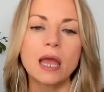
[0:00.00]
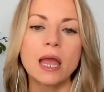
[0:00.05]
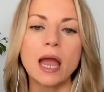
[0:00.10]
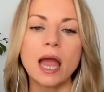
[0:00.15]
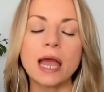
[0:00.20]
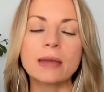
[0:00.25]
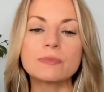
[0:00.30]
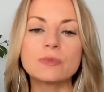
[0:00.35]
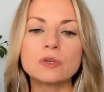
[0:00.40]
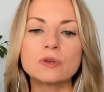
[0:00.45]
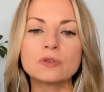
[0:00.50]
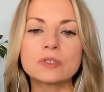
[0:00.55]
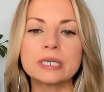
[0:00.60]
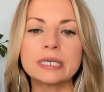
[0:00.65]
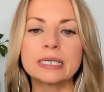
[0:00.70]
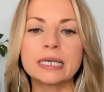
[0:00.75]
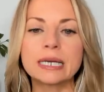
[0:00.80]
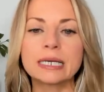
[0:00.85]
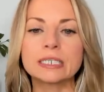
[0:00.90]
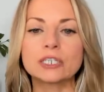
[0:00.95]
I'm using
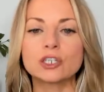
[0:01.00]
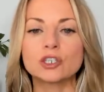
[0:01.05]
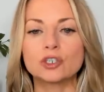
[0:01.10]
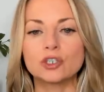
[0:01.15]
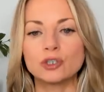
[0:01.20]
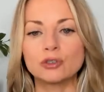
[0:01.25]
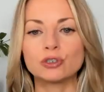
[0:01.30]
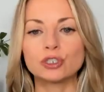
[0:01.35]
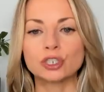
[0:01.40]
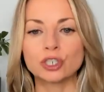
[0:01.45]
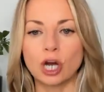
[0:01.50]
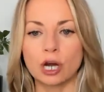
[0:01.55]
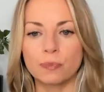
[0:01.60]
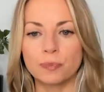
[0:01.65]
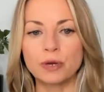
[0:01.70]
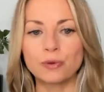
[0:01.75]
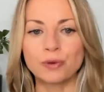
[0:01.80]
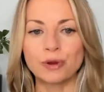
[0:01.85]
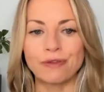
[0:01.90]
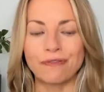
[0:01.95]
it to
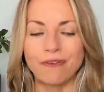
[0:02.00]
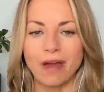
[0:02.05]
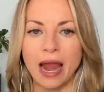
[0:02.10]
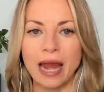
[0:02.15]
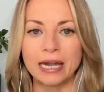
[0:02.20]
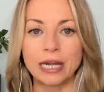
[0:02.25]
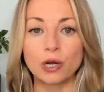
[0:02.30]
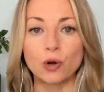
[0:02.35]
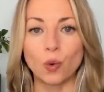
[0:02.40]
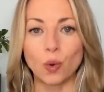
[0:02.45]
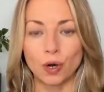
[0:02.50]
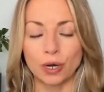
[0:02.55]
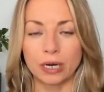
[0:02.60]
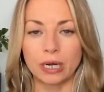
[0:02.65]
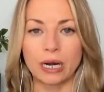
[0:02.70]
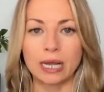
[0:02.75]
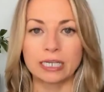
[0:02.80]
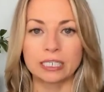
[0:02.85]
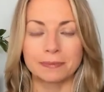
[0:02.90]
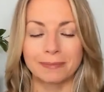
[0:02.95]
sharpen, refine, and
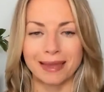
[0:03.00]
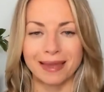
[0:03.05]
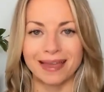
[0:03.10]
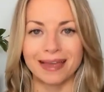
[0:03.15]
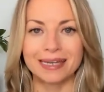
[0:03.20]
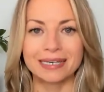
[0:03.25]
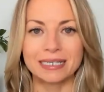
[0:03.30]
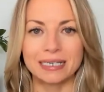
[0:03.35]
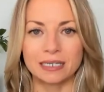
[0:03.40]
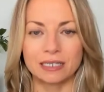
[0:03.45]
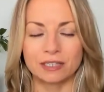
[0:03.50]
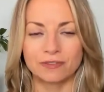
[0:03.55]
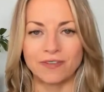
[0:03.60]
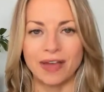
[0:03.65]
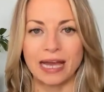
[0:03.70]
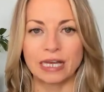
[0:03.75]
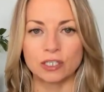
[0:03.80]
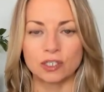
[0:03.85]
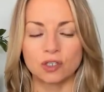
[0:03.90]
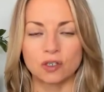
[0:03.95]
organize my ideas
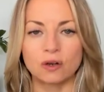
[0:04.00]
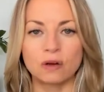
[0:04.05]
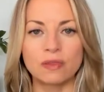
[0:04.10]
faster.